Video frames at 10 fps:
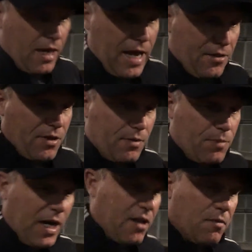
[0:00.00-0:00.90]
And
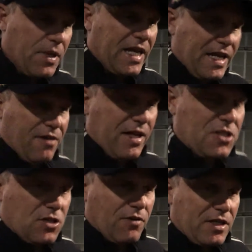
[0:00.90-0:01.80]
part of the beginning of
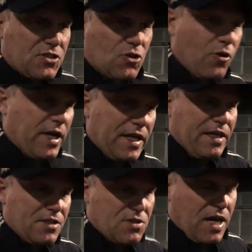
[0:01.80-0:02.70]
that story
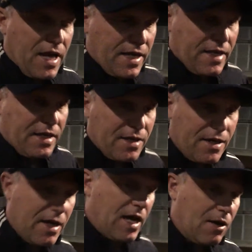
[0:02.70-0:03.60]
is a
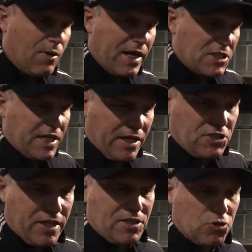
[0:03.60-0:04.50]
running
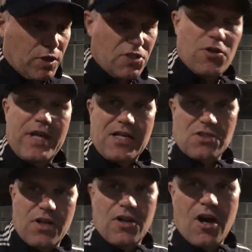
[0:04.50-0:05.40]
challenge I undertook in
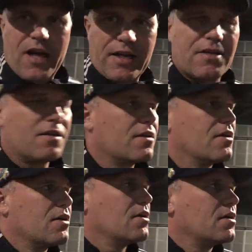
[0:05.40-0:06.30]
2009,
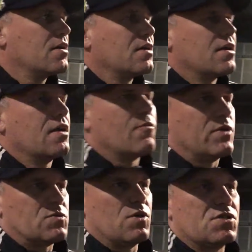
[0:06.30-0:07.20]

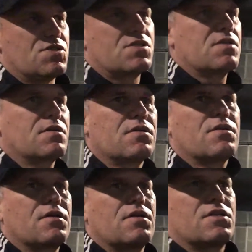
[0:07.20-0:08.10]
which was
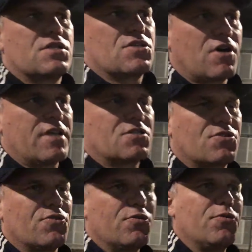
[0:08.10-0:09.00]
designed
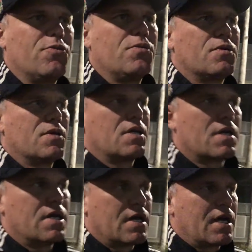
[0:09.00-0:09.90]
to
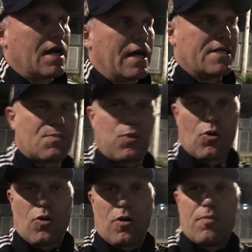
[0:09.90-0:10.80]

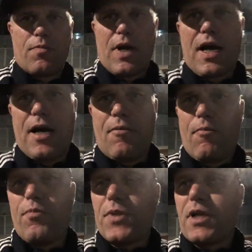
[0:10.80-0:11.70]
explore
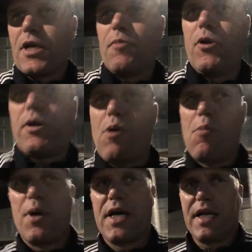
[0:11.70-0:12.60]
community
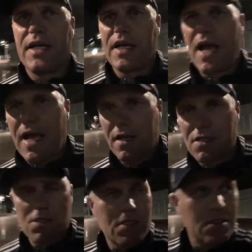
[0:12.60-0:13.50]
well-being
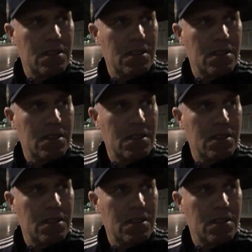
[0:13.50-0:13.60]
and